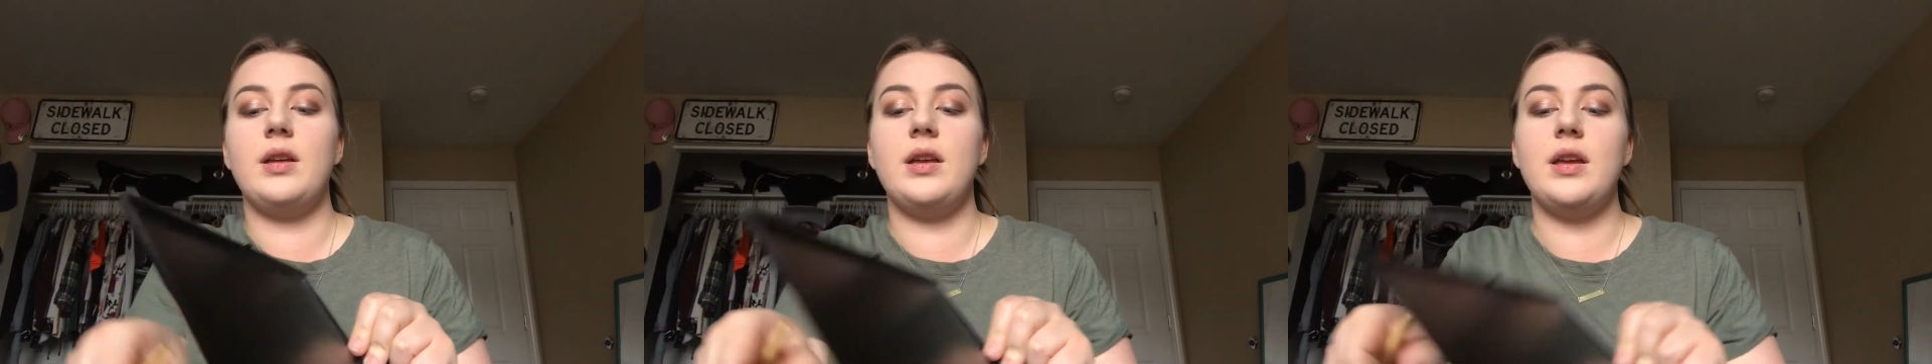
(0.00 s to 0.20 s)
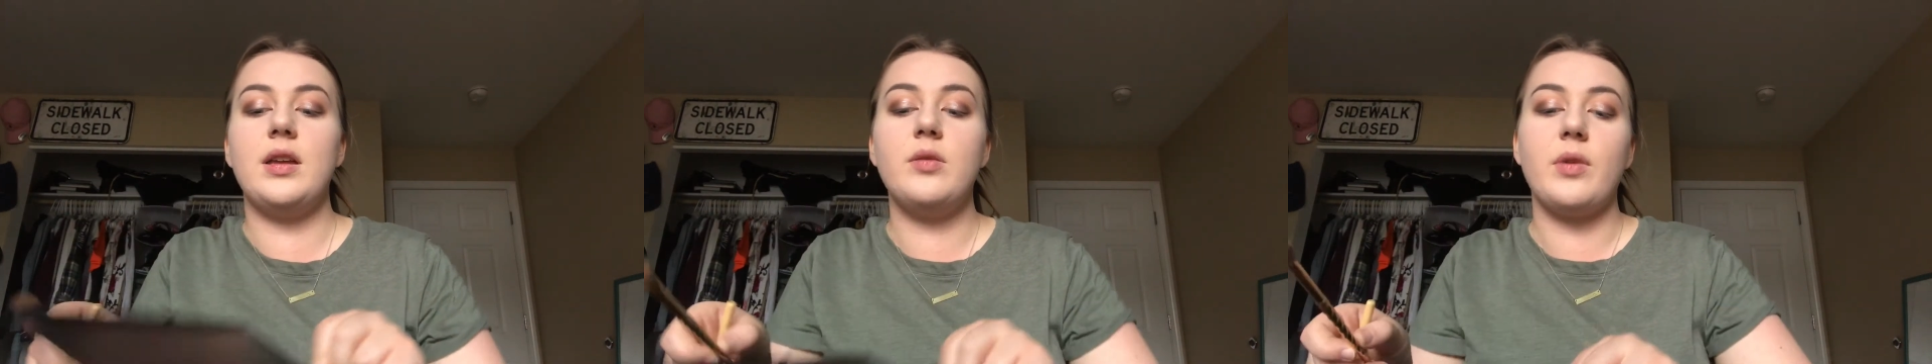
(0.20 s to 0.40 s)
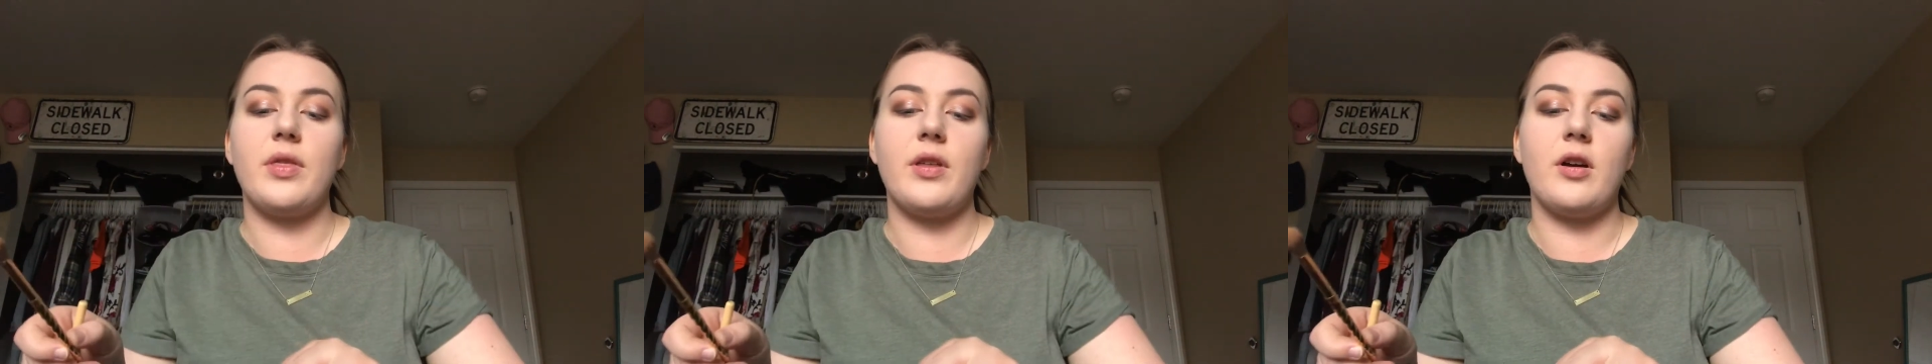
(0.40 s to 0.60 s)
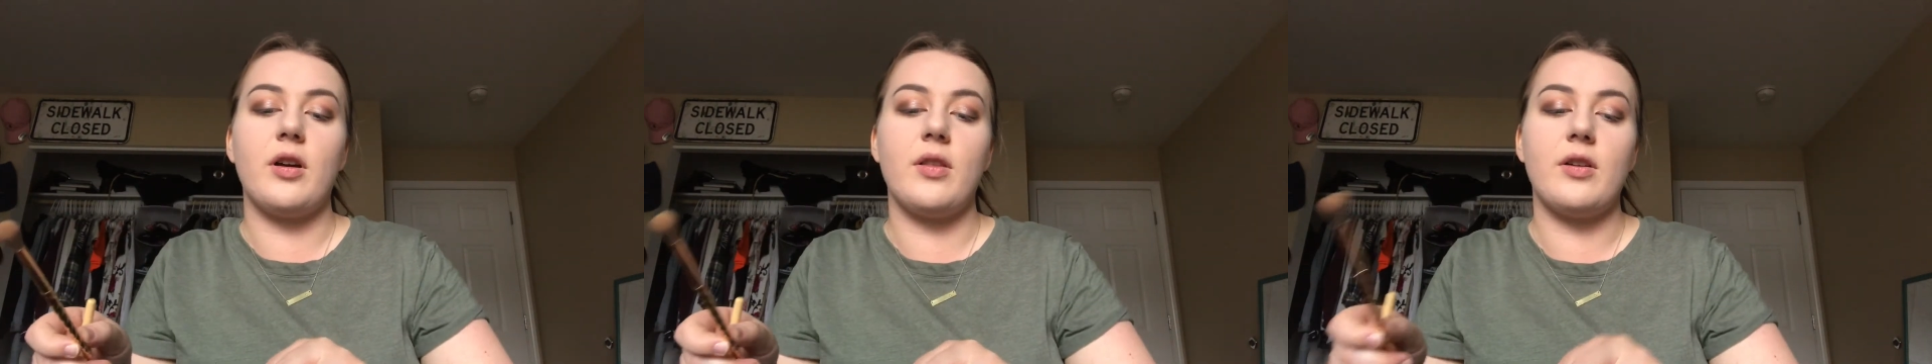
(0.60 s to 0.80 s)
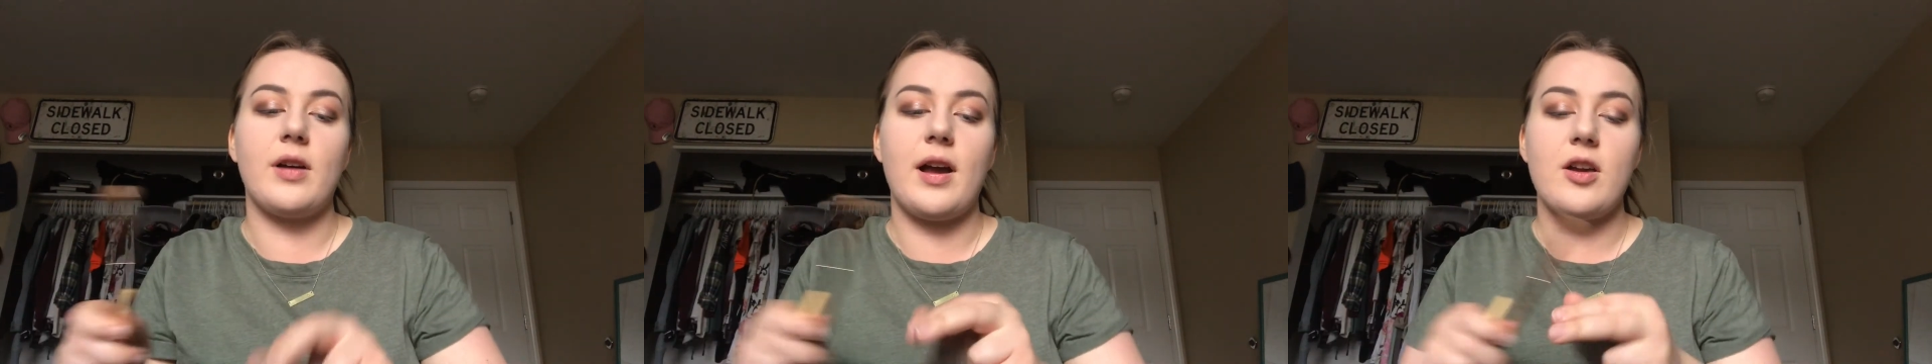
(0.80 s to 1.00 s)
in with our
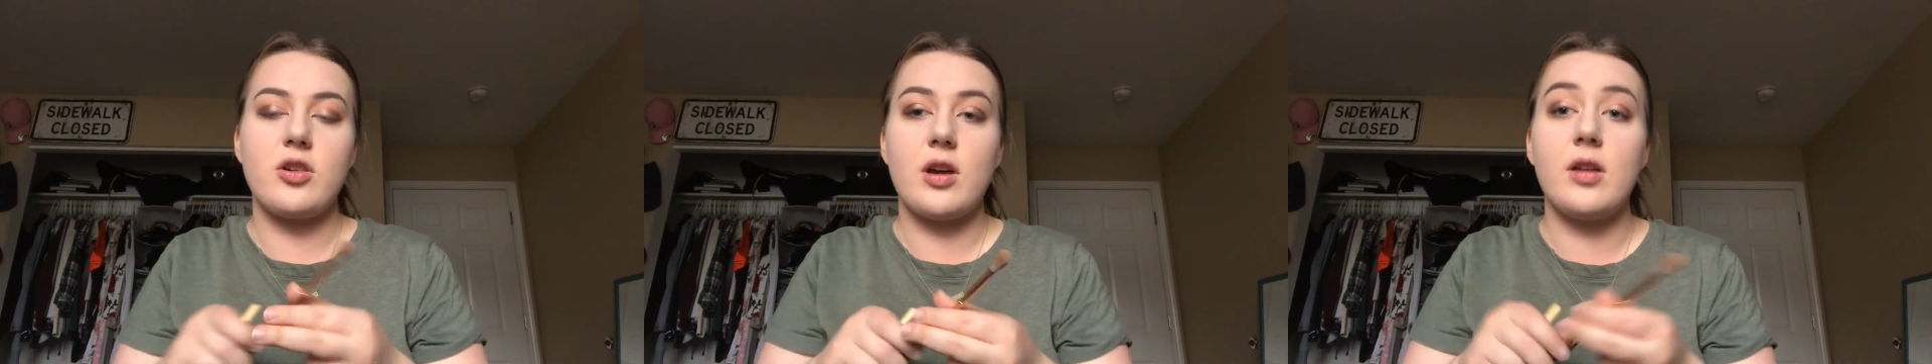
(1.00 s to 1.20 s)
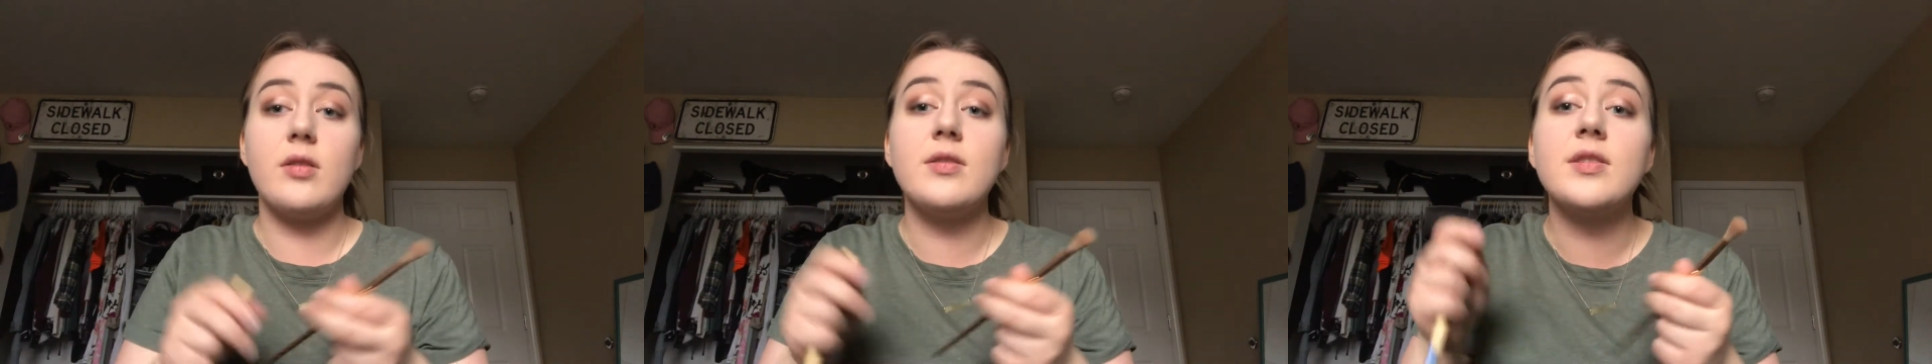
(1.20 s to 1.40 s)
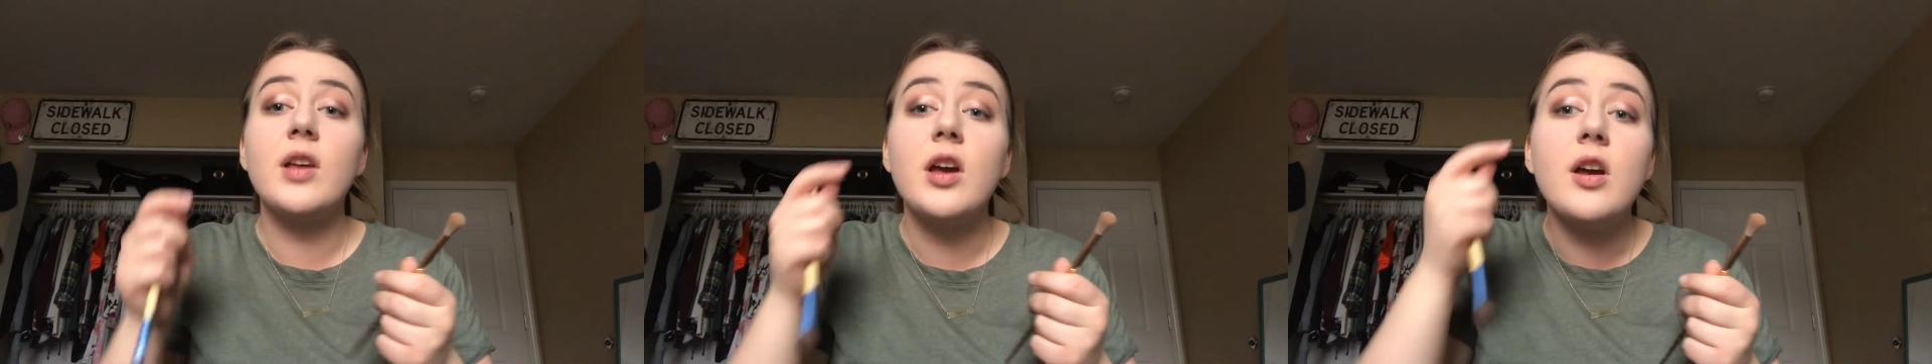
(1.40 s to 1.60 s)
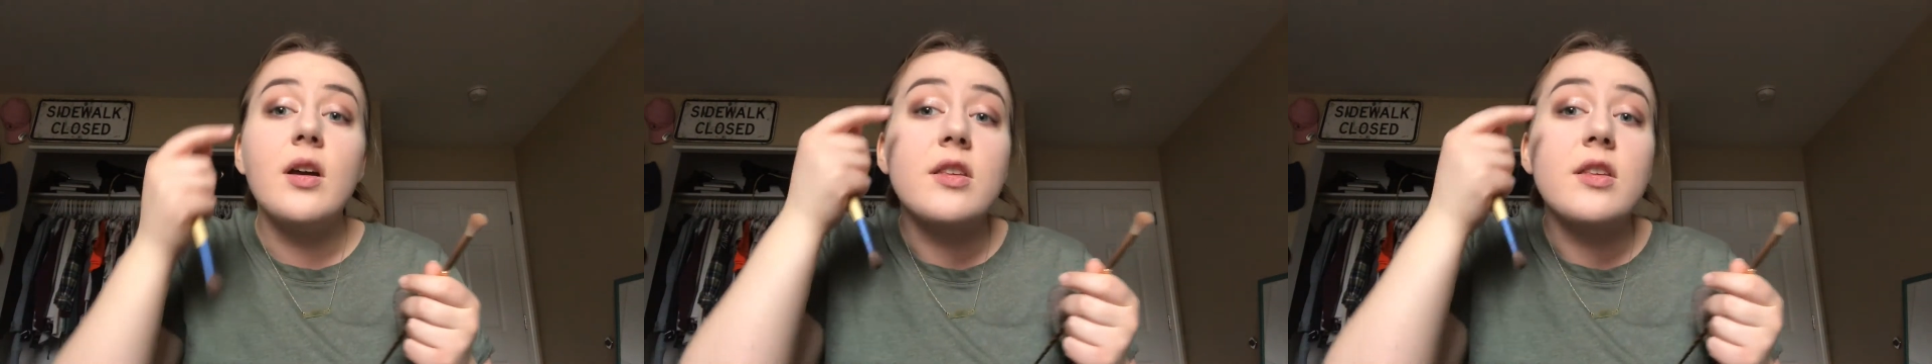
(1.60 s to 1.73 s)
other eyeshadows